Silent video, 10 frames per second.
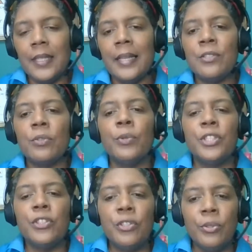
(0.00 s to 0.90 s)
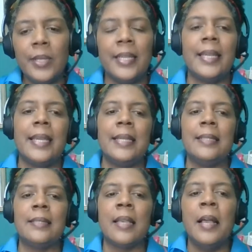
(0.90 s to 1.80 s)
And so, what you're doing
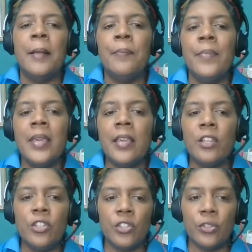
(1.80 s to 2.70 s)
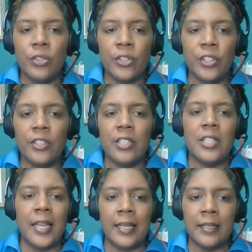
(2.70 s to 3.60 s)
is making sure your
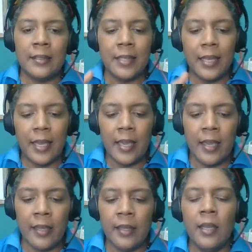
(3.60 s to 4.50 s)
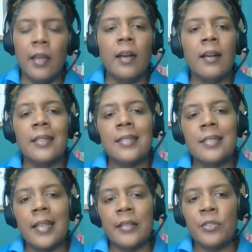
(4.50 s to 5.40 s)
child A
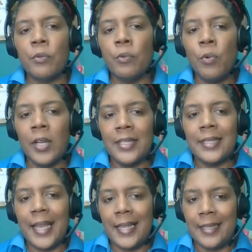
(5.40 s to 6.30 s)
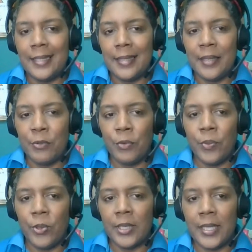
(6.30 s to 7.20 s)
understands what an incident
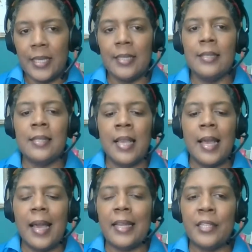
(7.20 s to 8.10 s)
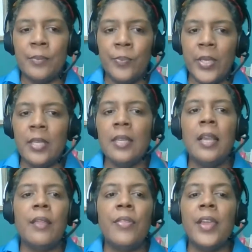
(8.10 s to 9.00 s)
report is, and B,
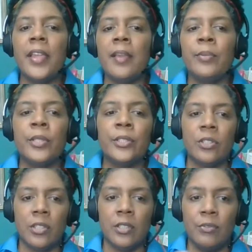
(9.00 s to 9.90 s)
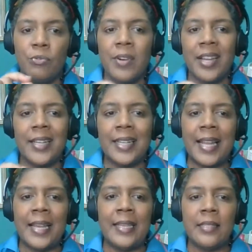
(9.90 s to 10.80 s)
they're able to
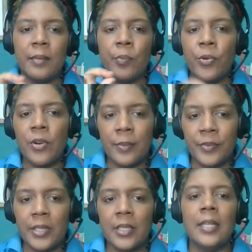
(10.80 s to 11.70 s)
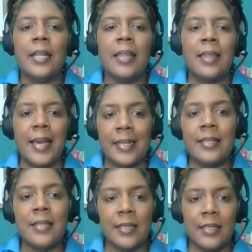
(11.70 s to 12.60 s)
recognize a prompt that
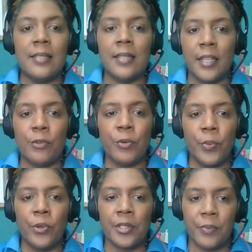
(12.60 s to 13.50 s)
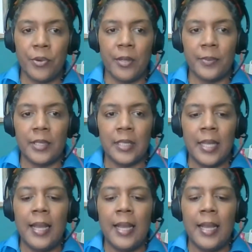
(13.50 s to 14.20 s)
is an incident report prompt.